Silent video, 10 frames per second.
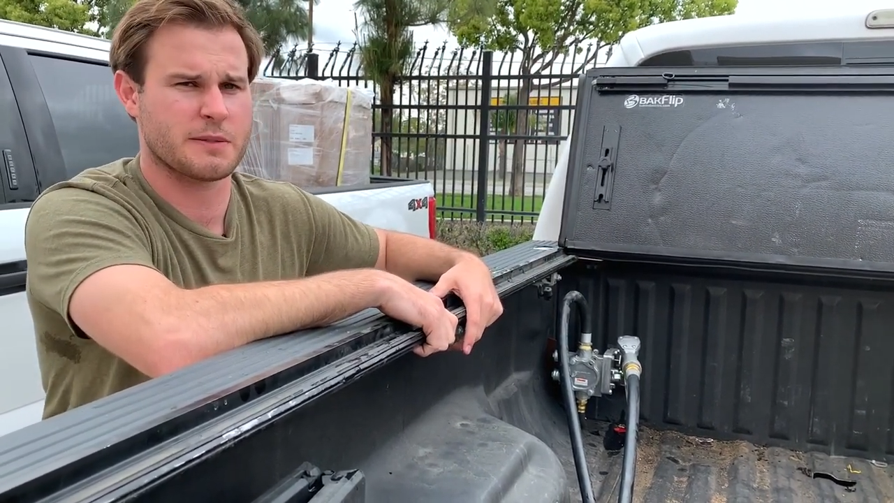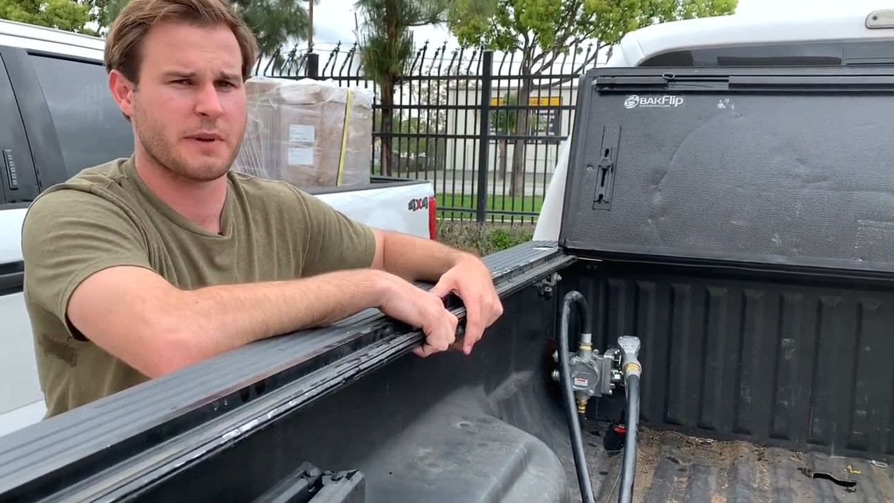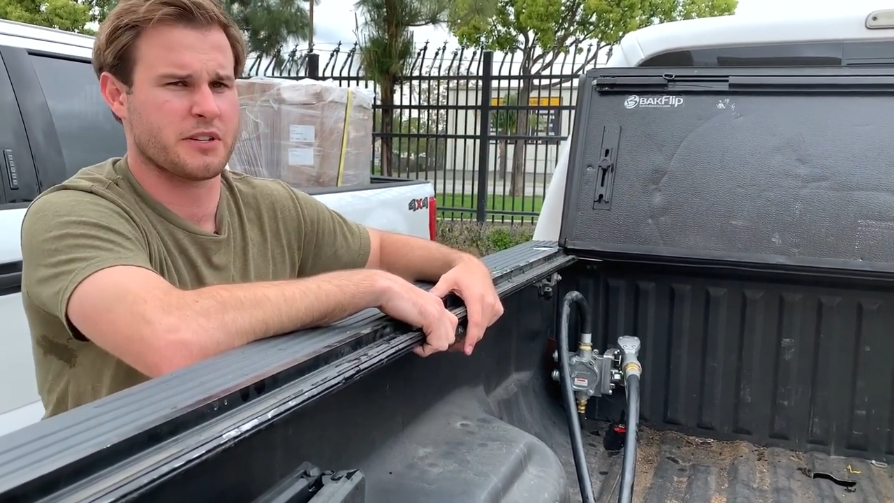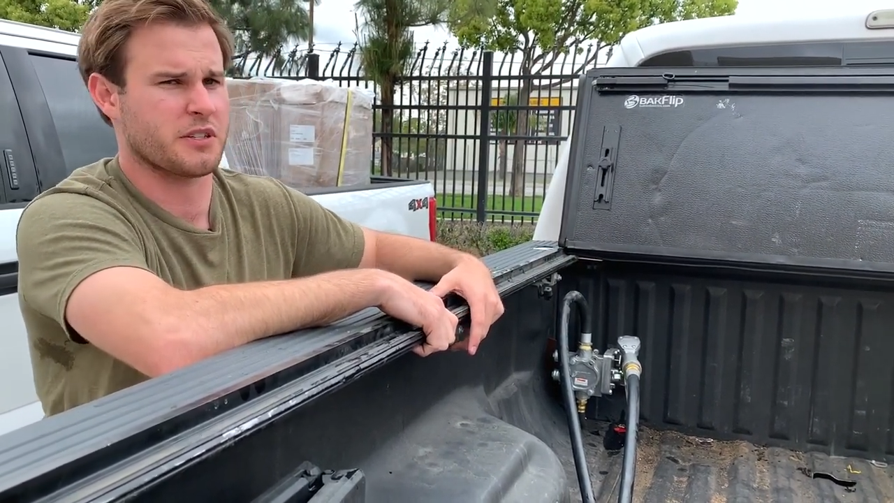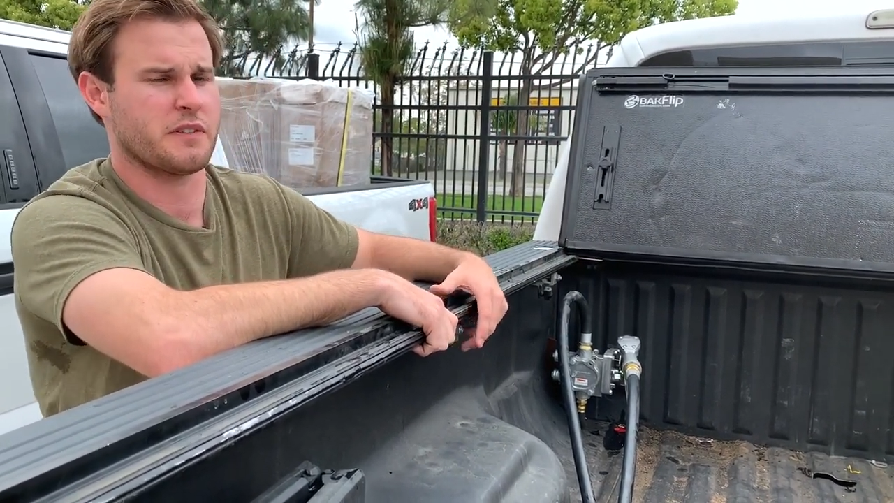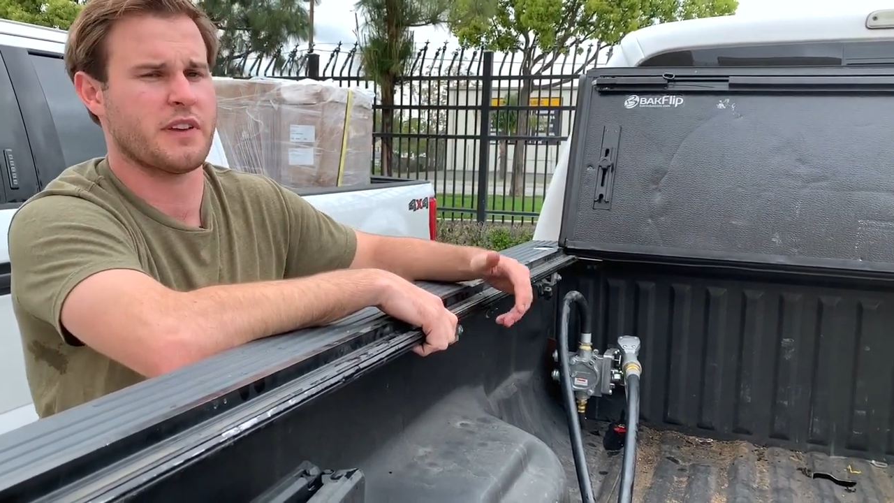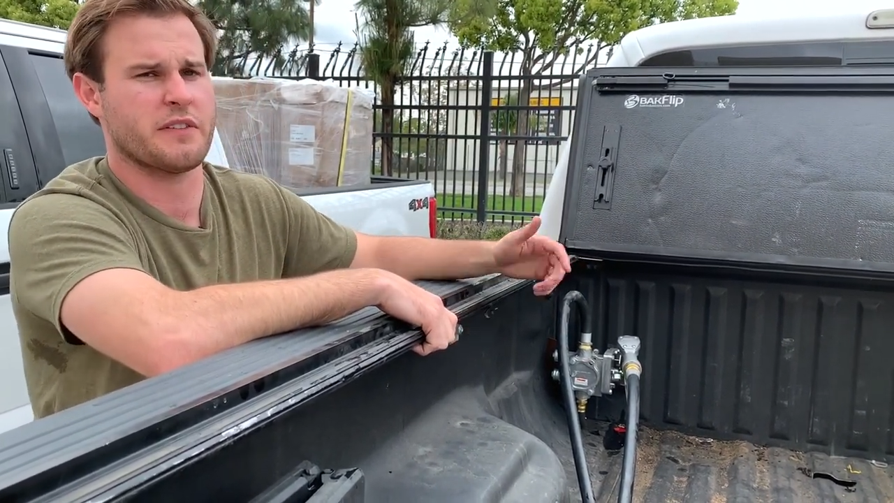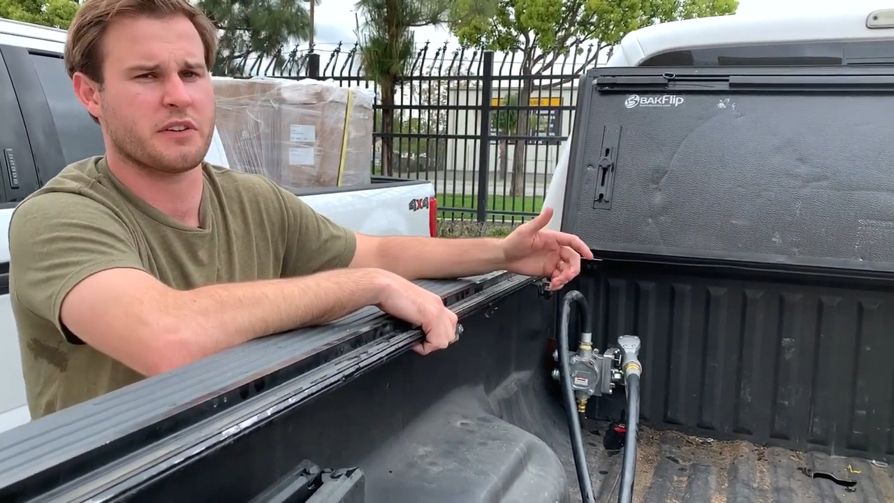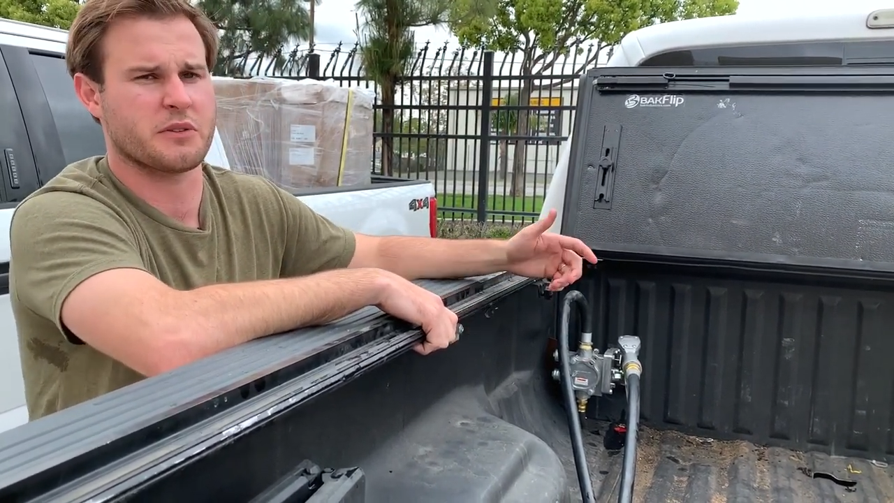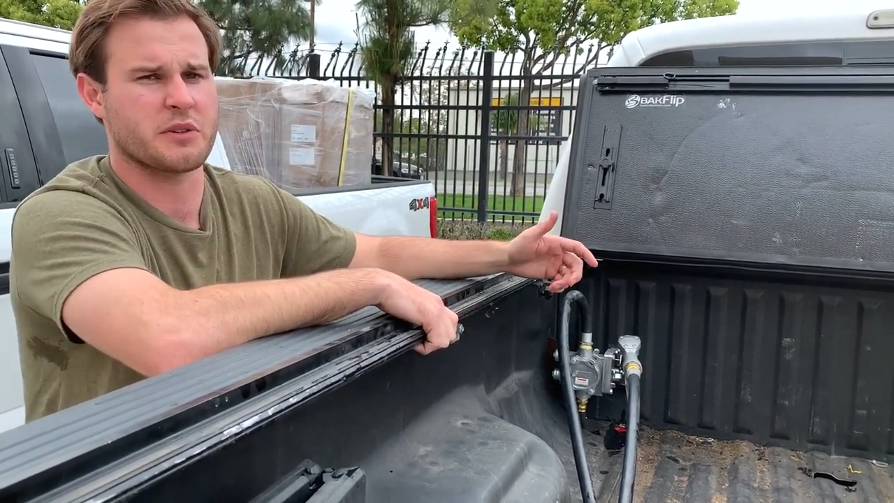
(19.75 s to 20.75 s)
especially if you
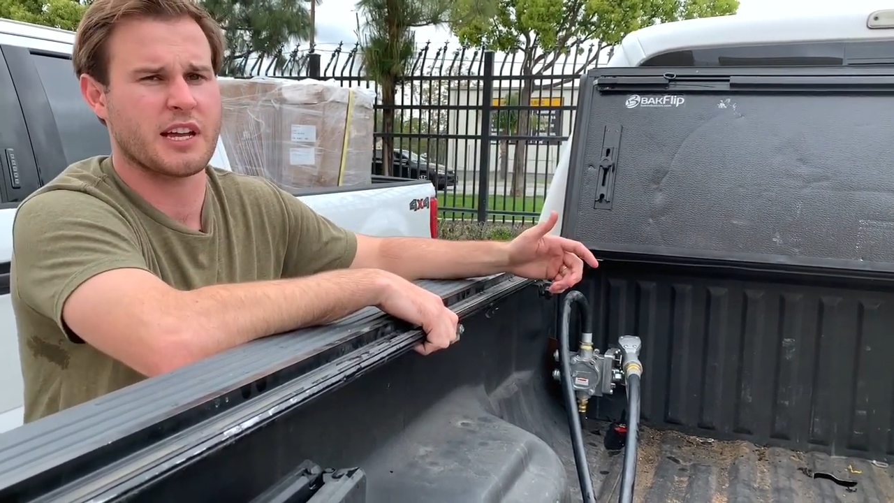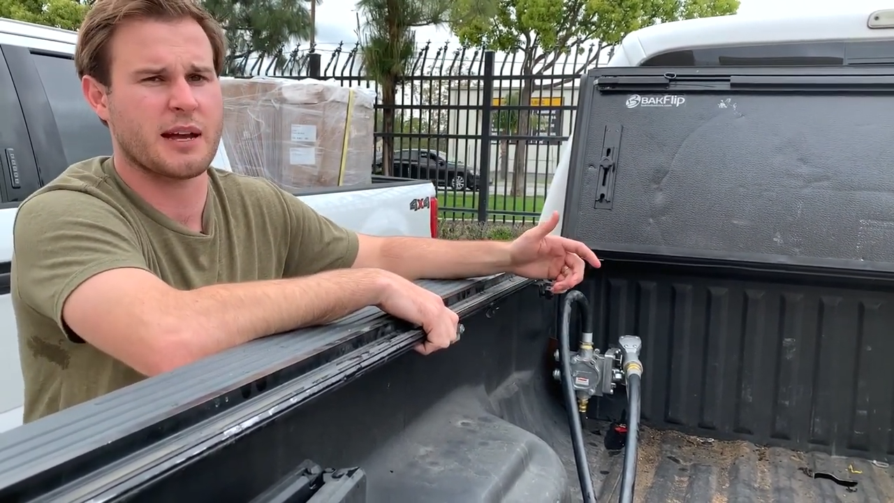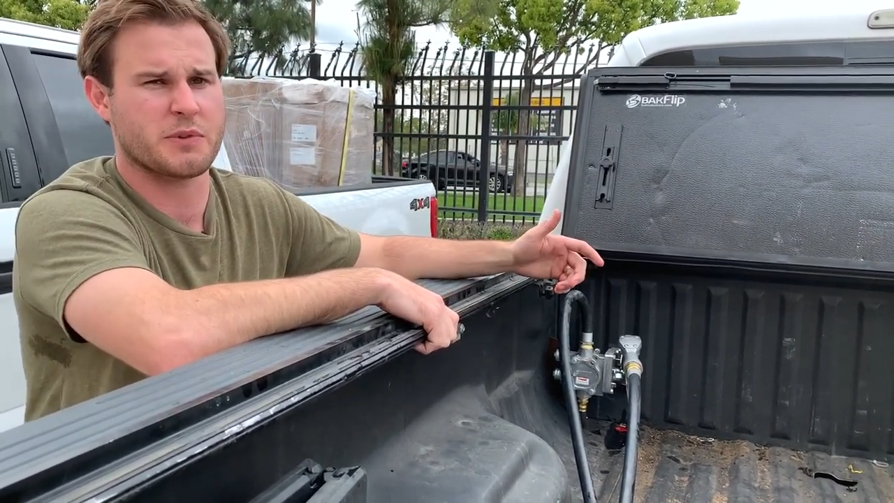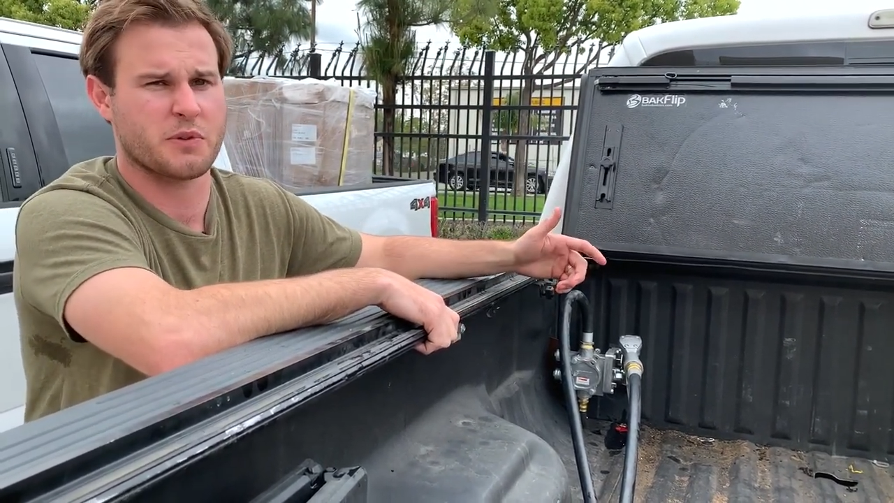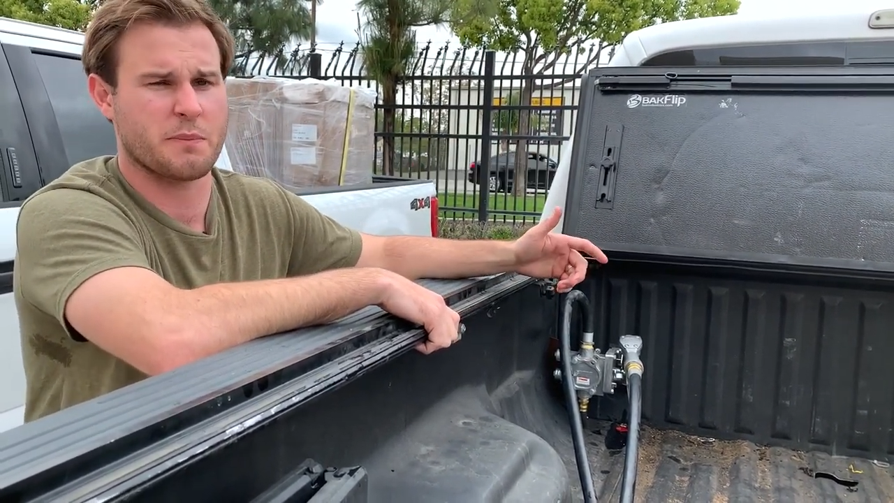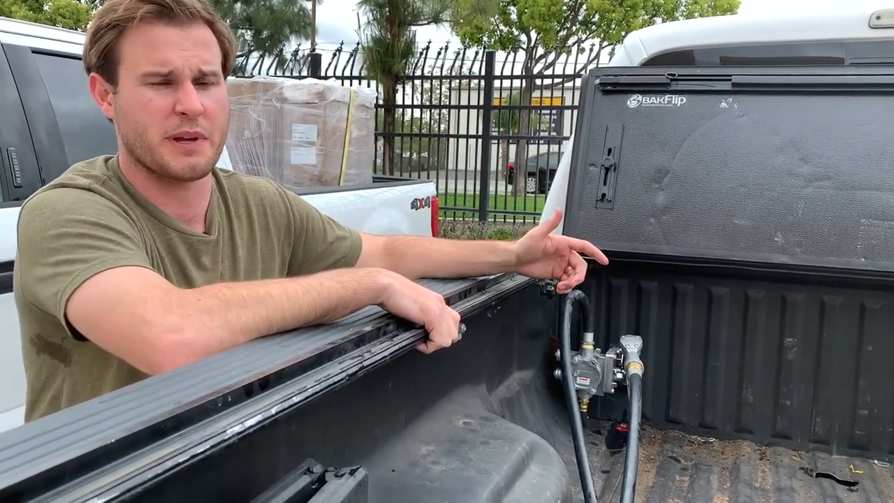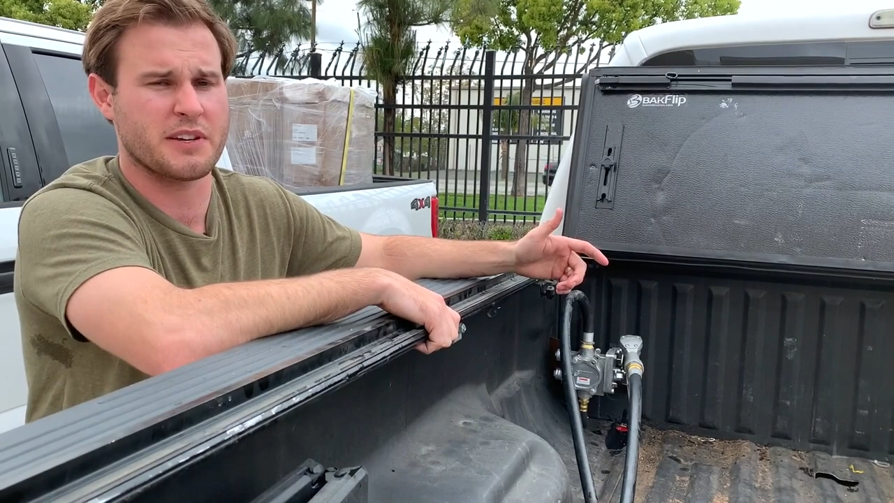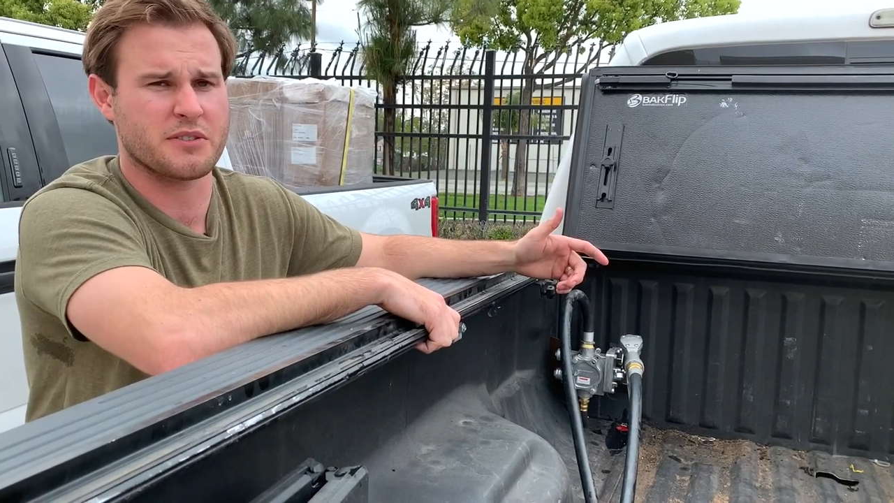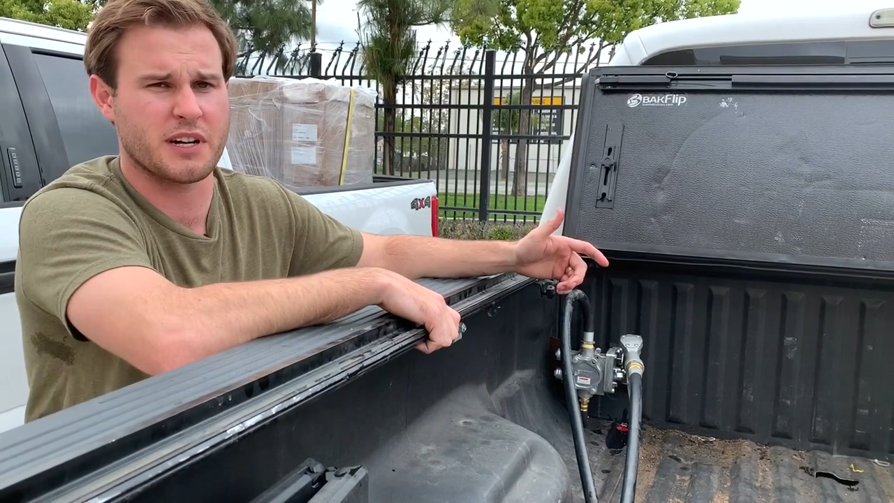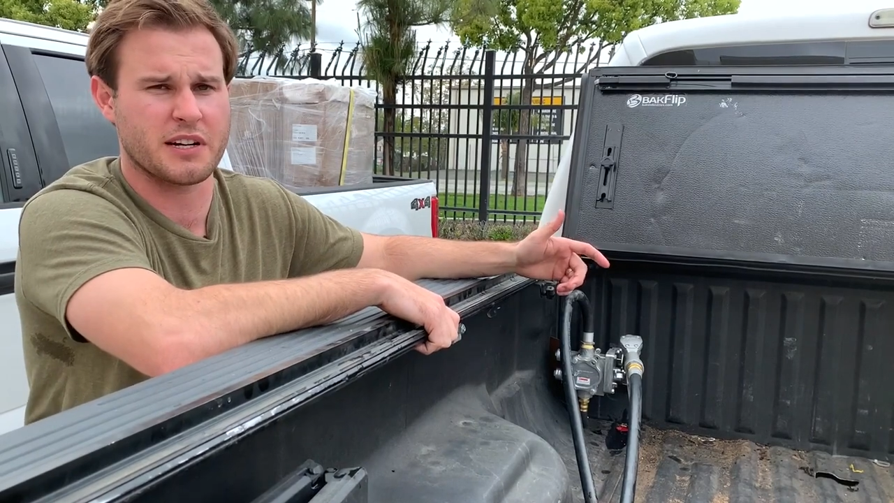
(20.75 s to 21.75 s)
have a crew cab short
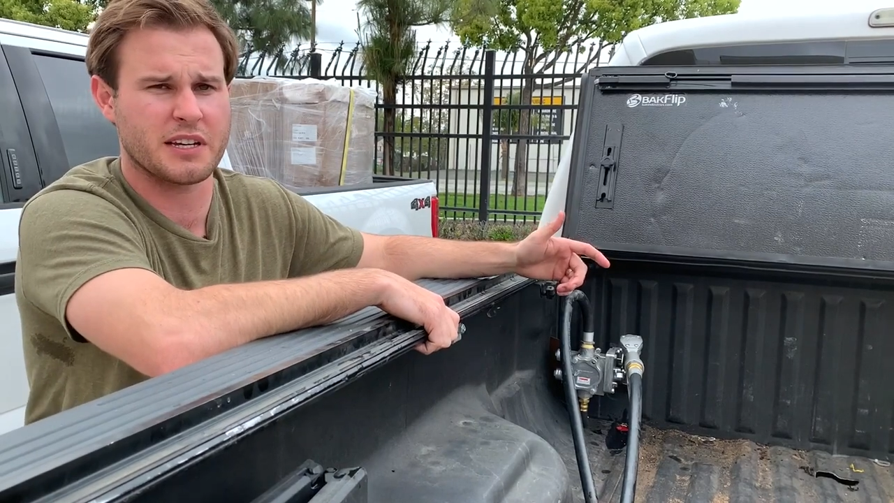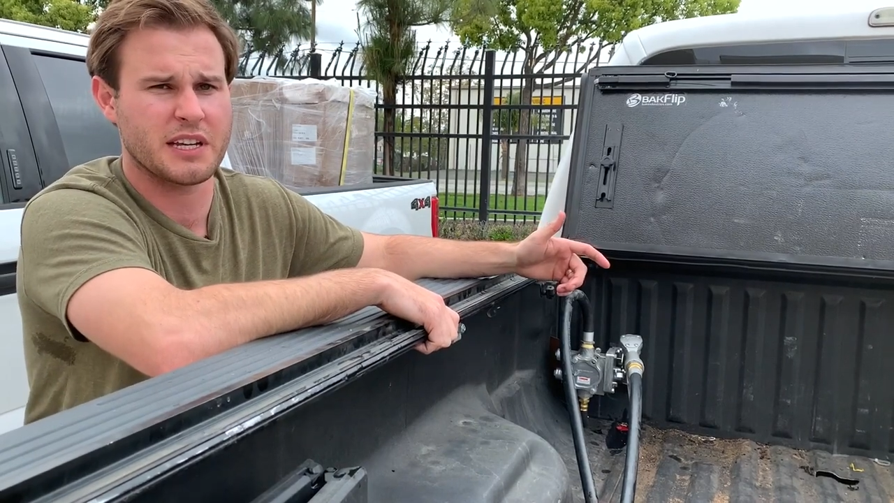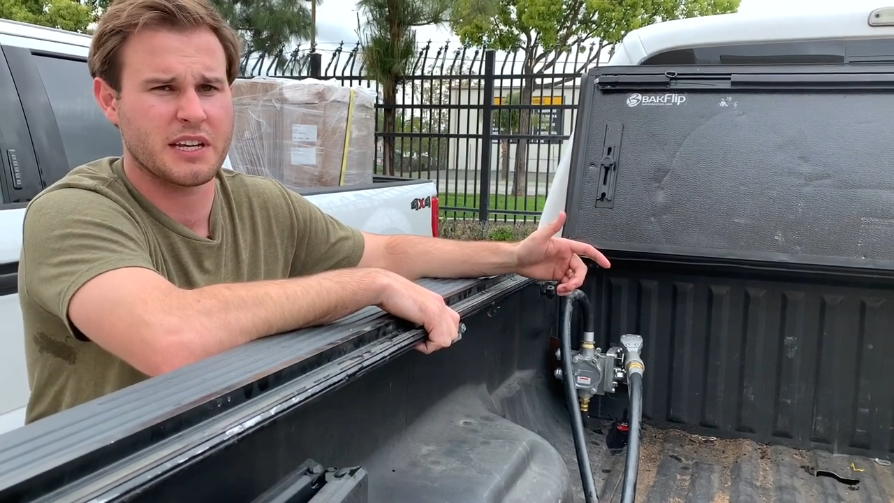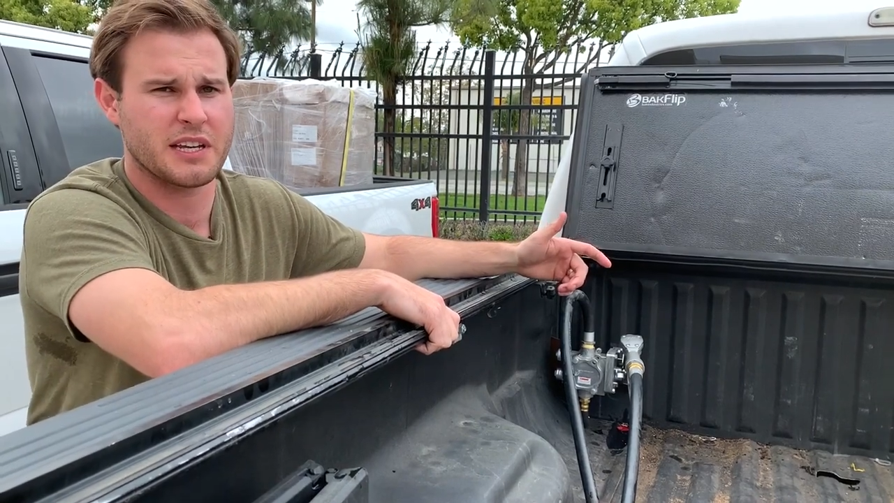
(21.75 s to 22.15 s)
bed truck.